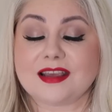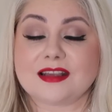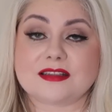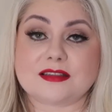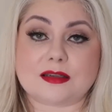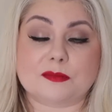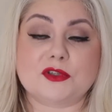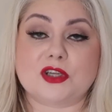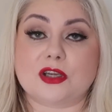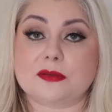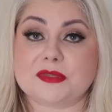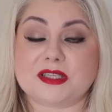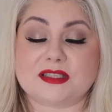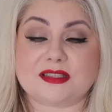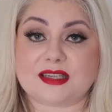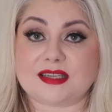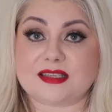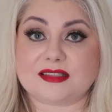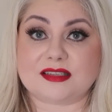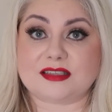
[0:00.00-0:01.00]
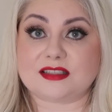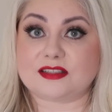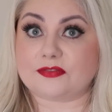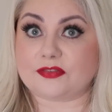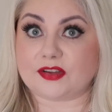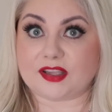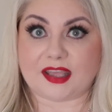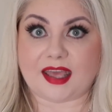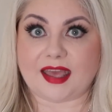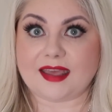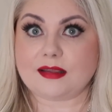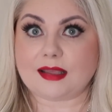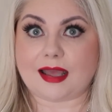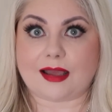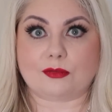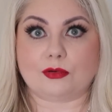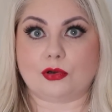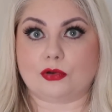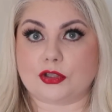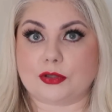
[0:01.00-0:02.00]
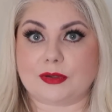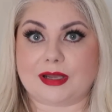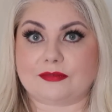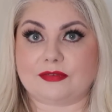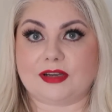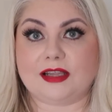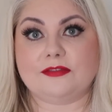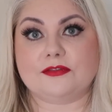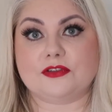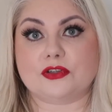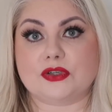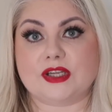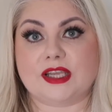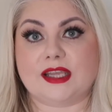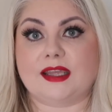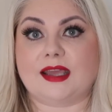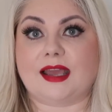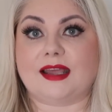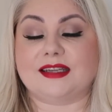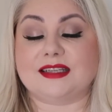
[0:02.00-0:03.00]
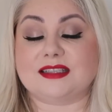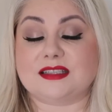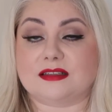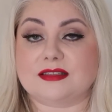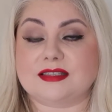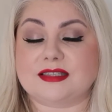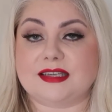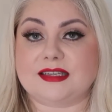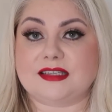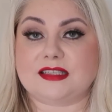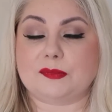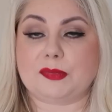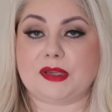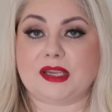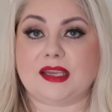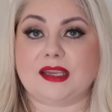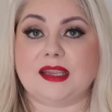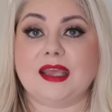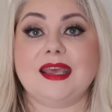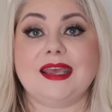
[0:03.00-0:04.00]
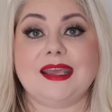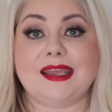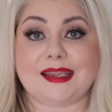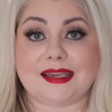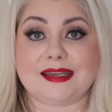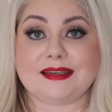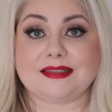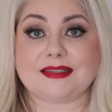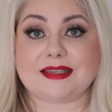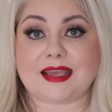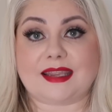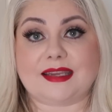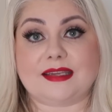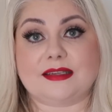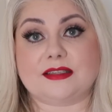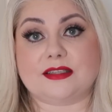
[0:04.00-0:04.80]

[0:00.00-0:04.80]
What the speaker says: Sometimes it's easy to forget how long you have left on it, and it does need to be in date.